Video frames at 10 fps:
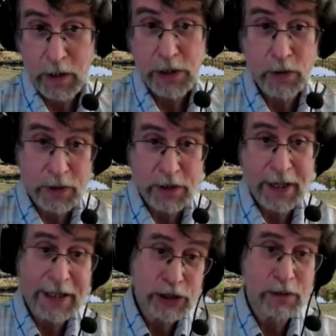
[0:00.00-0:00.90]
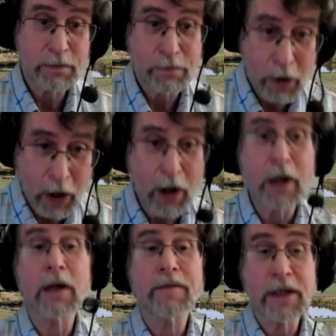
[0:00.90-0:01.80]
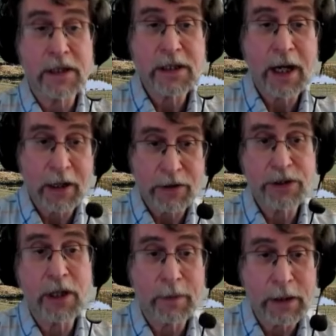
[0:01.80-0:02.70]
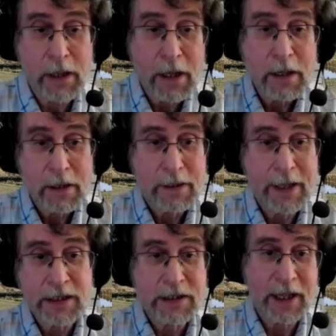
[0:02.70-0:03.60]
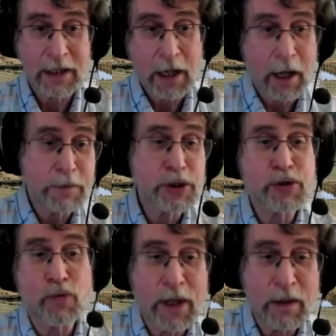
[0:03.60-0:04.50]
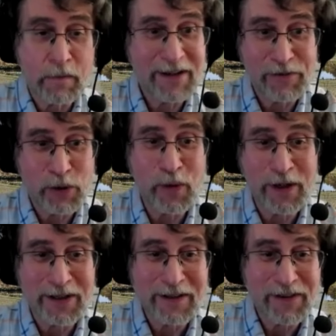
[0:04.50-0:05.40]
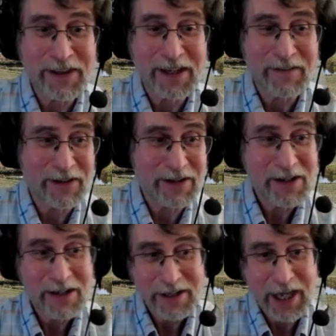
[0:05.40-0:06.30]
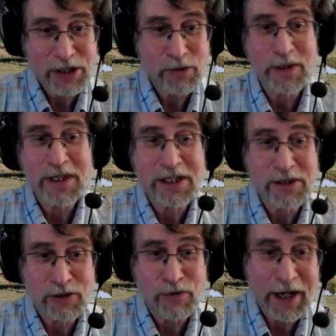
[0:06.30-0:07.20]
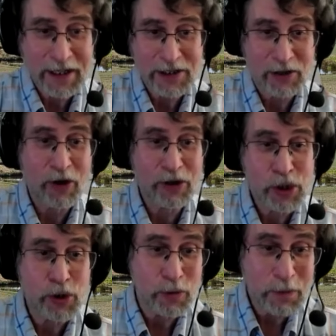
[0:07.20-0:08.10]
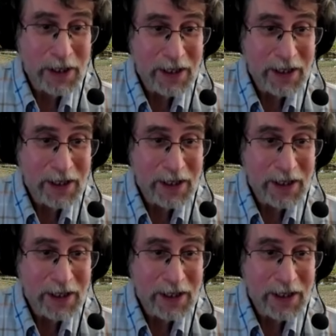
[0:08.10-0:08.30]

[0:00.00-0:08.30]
So it's actually part of the entire stomach. That's like upstream, if you will. If you think of the gastrointestinal tract as a long tube,